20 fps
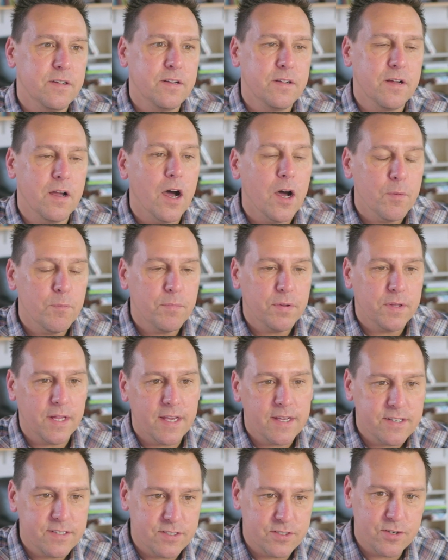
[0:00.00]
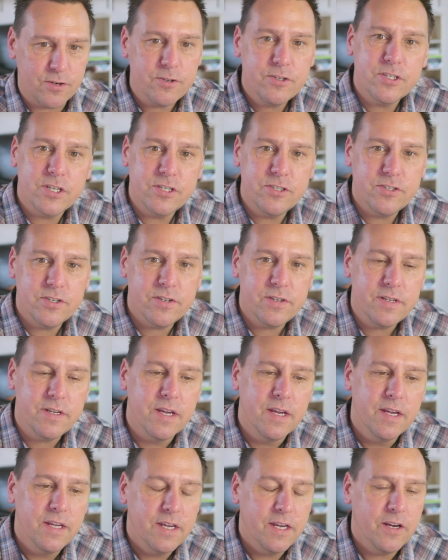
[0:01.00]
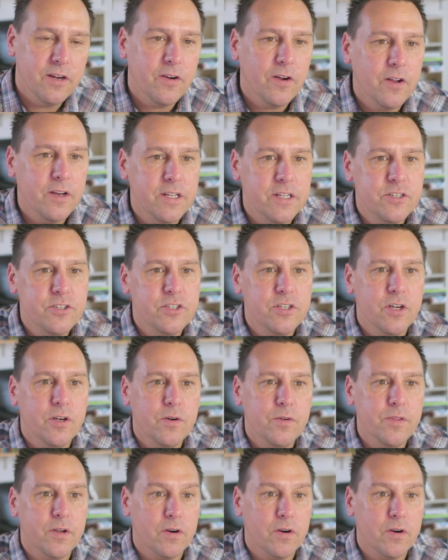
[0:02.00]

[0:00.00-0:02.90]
complex search engine here on itch.io.